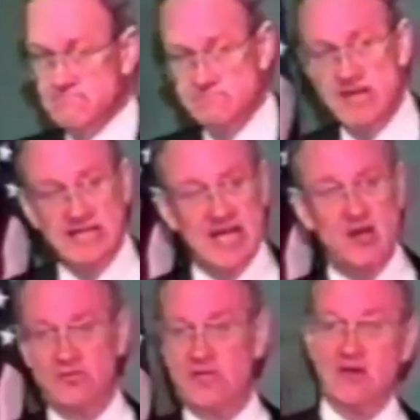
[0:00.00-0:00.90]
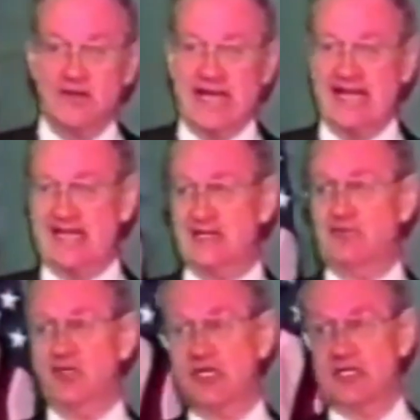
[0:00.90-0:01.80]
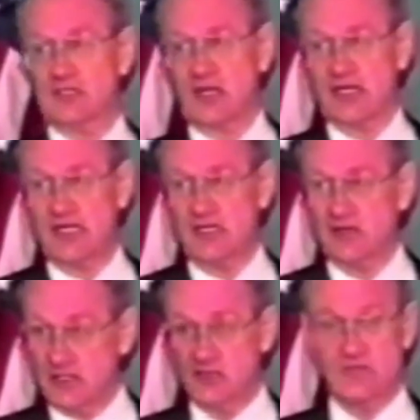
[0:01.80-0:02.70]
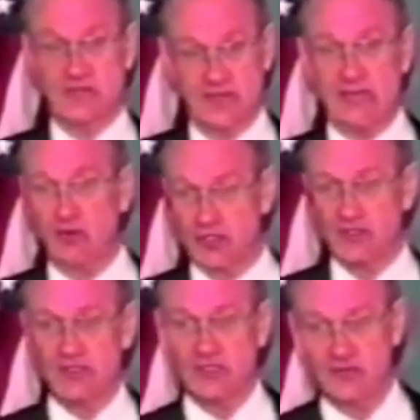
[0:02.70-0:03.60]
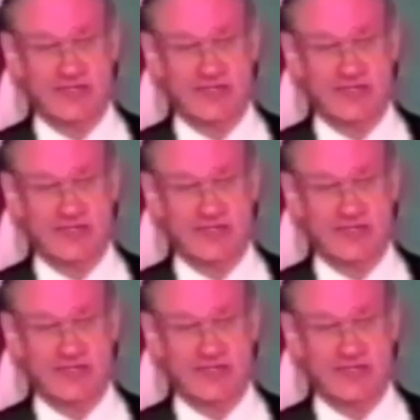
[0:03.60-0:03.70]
But now, not only that, he can depreciate his car, can he? That portion that's used for